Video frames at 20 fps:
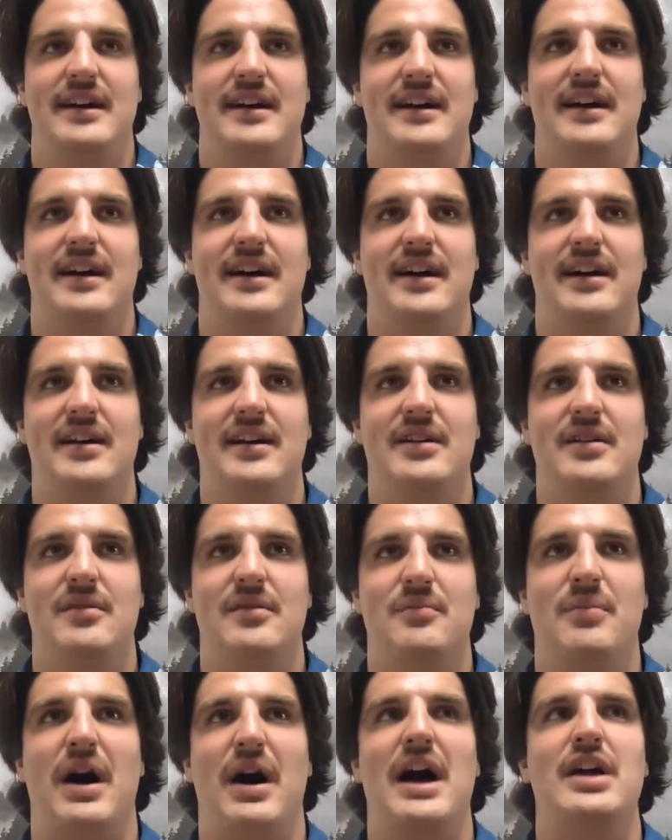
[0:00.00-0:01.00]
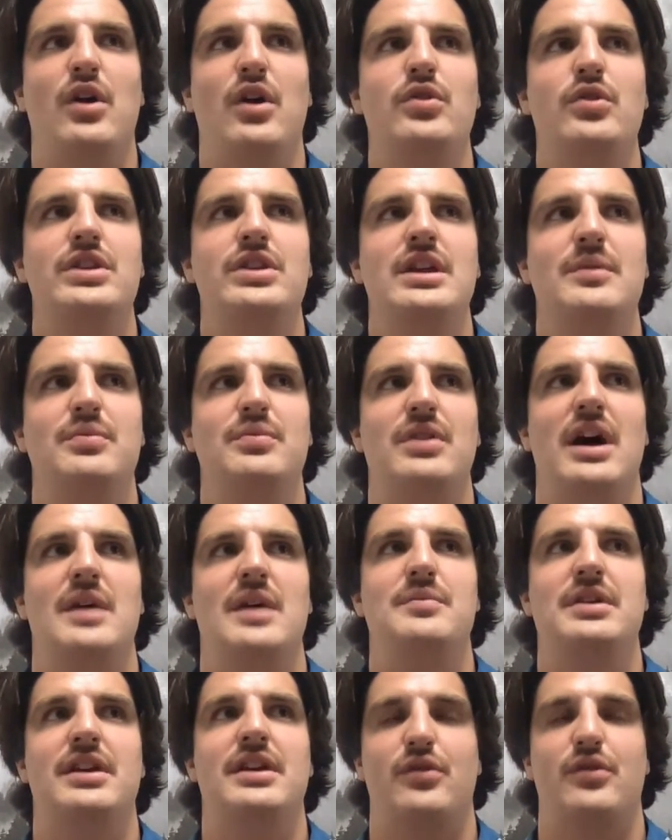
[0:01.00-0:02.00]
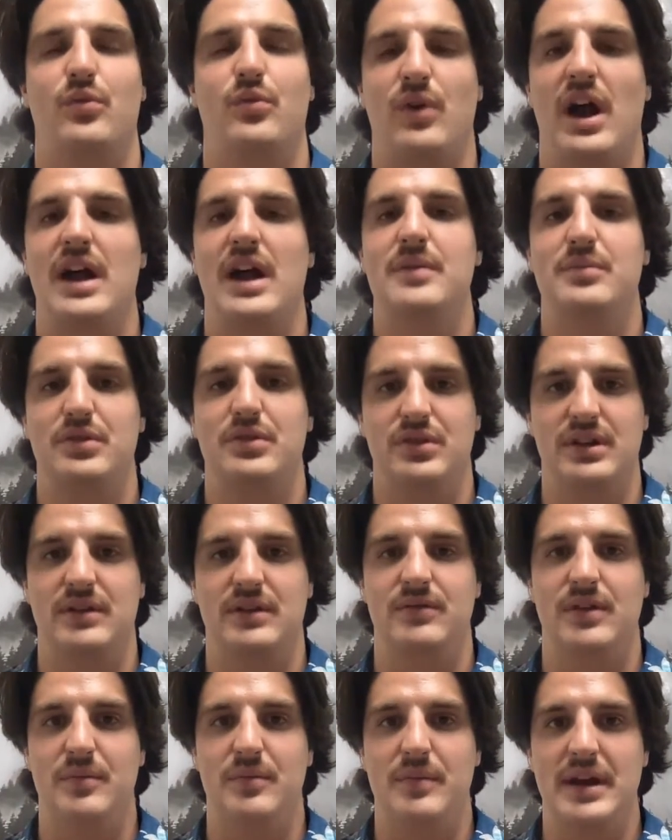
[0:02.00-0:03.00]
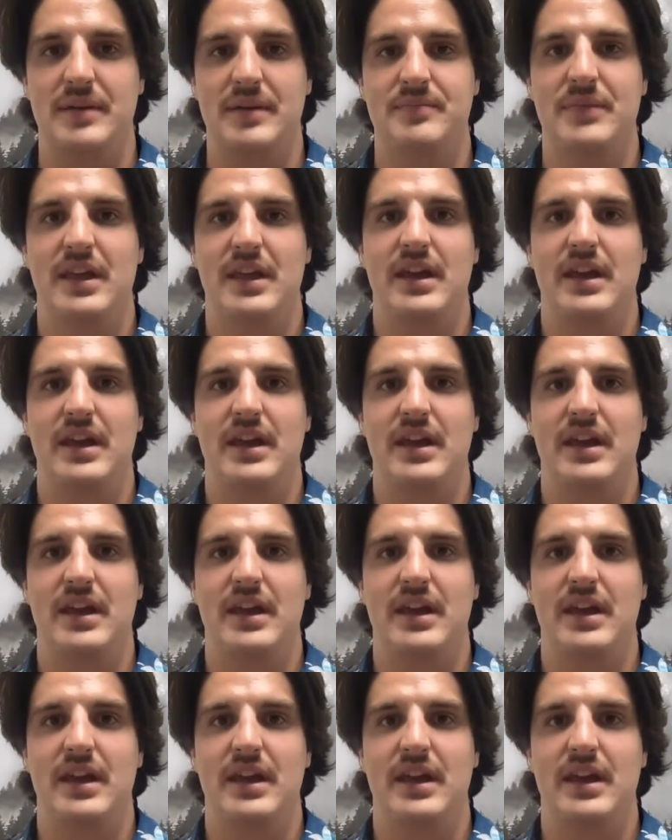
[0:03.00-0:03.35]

But I only applied because Ryan believed in me.